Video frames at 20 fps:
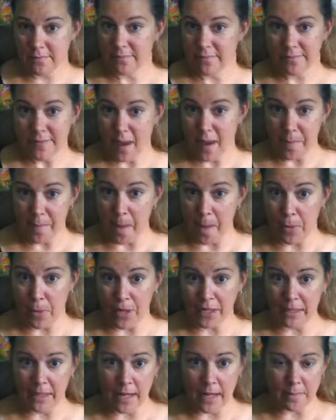not
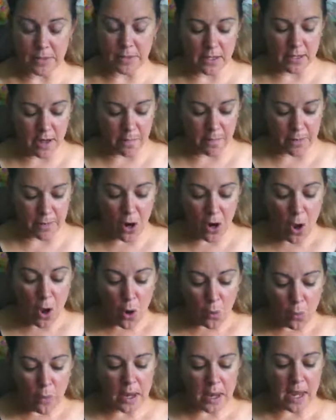putting a name to the number.
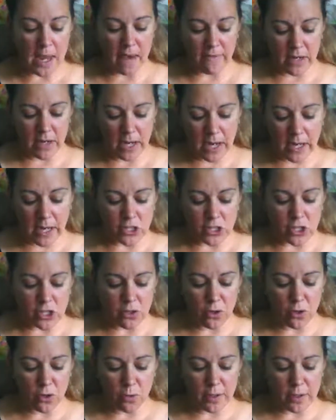We have an agent
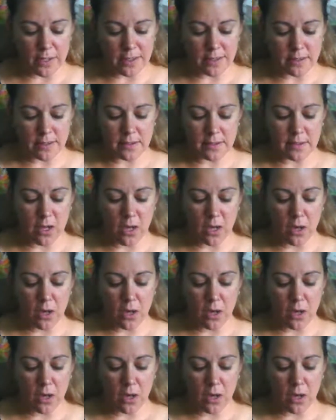who is